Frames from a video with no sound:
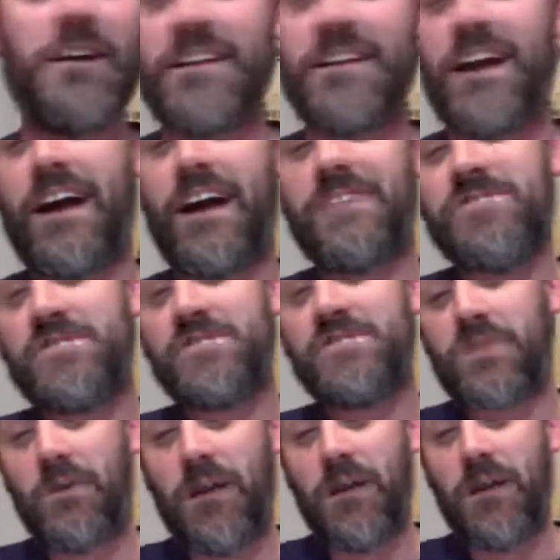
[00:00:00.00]
I should
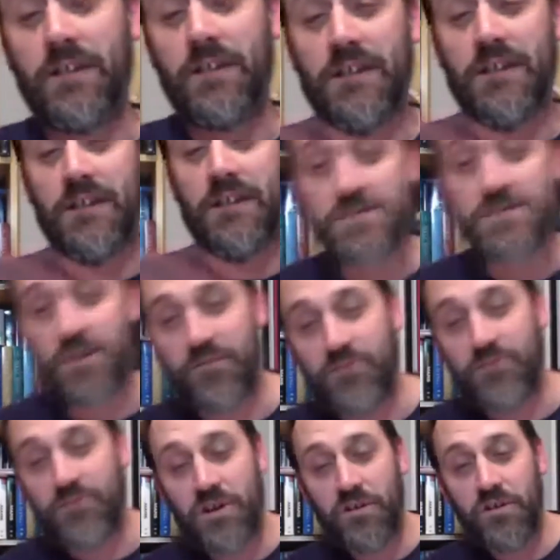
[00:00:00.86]
throw out. So if
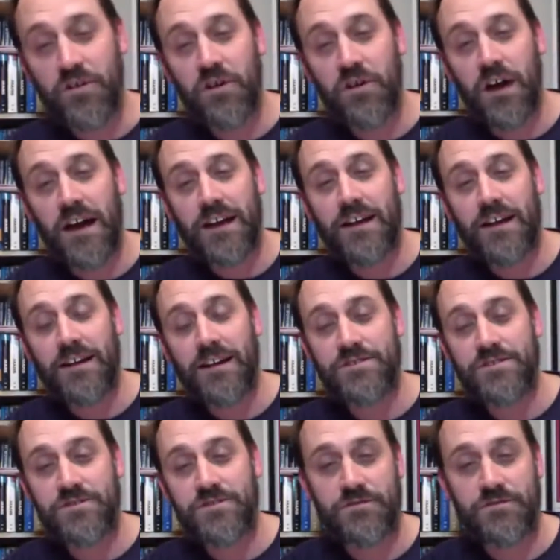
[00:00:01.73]
you don't know I Got
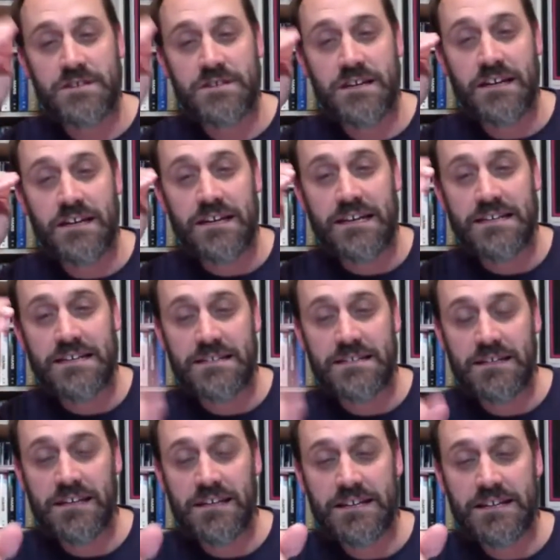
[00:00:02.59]
Issues, his
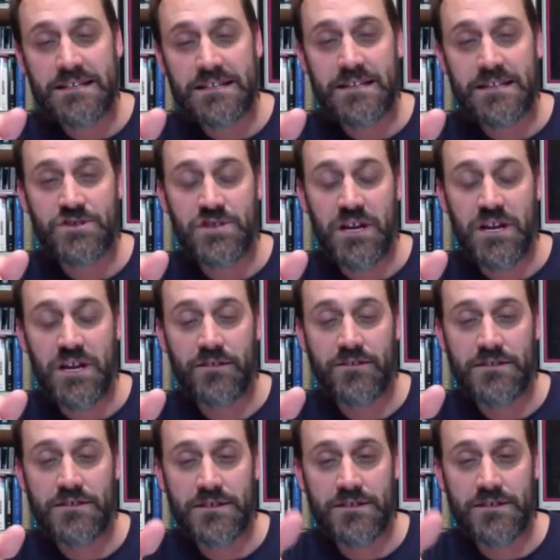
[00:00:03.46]
link to his
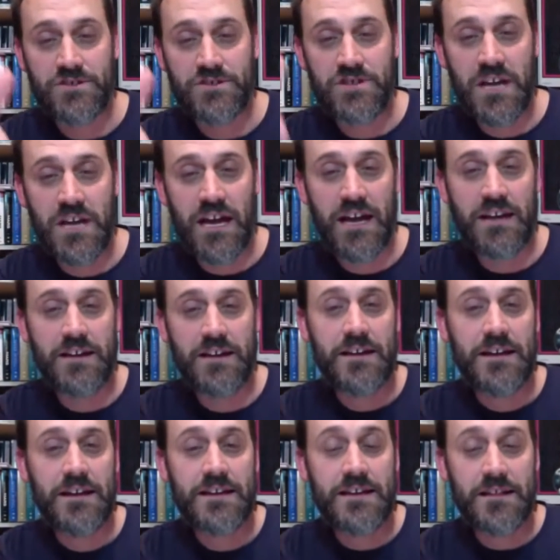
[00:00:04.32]
channel's in the chat.
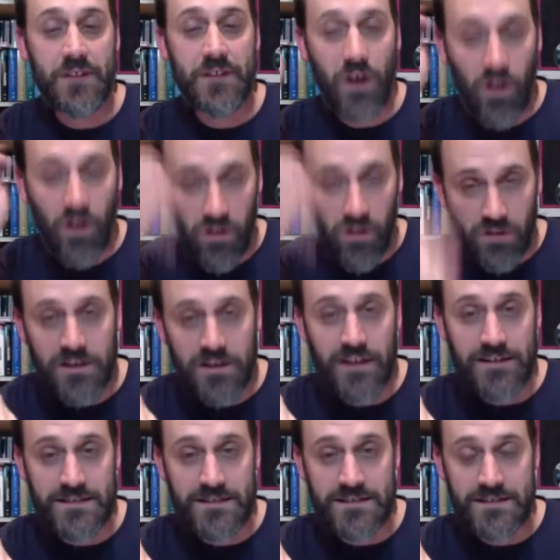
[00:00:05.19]

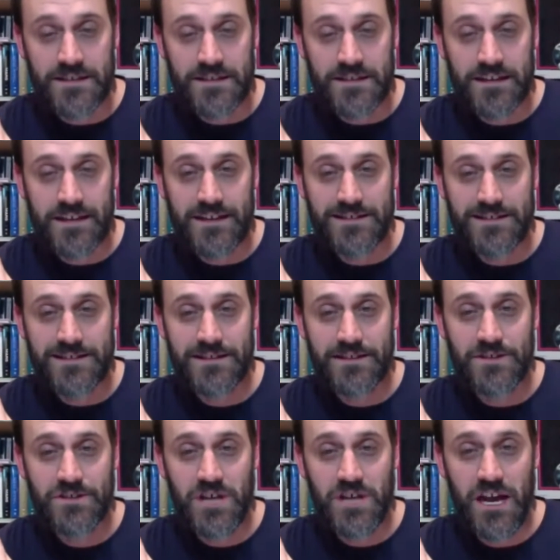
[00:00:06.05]
Hulknuts' link is in the
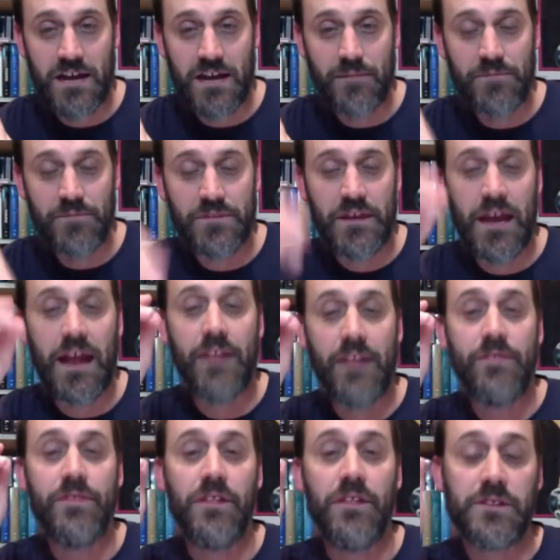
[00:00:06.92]
chat.
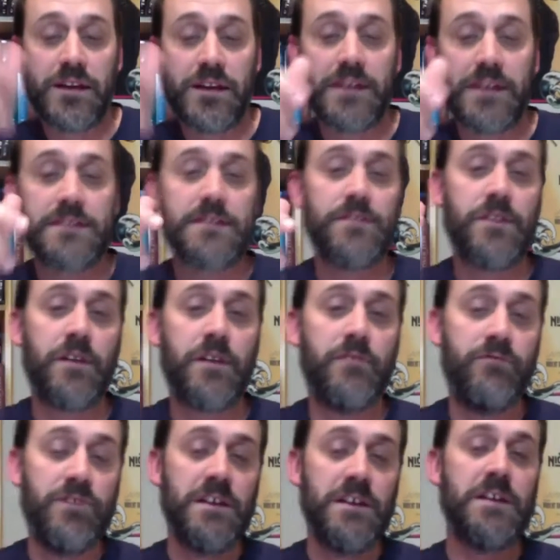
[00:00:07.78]
And the link to their
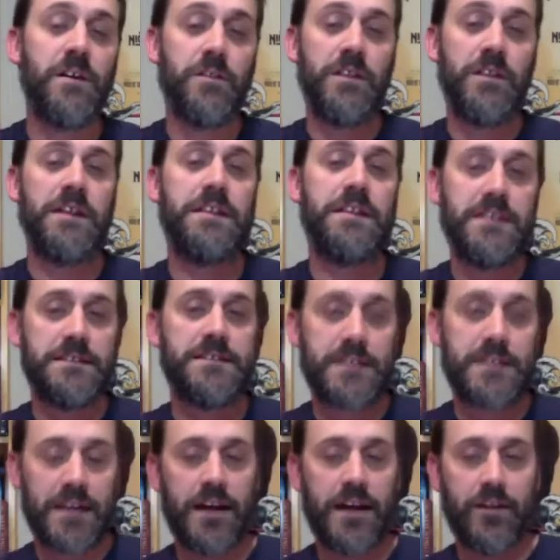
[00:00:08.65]
video they did
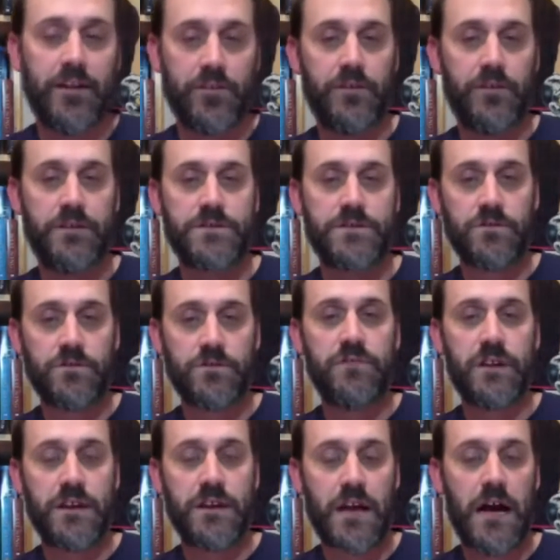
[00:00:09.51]
together, their sort of
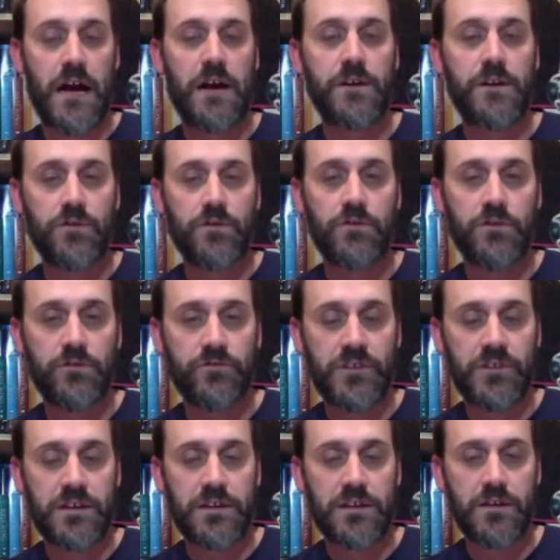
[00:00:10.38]
inaugural
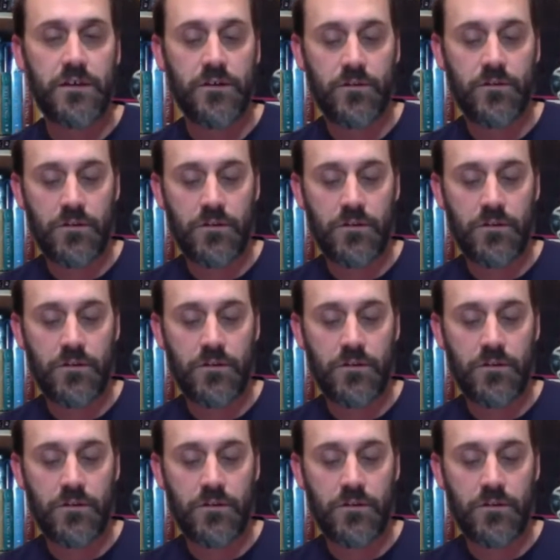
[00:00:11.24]
video,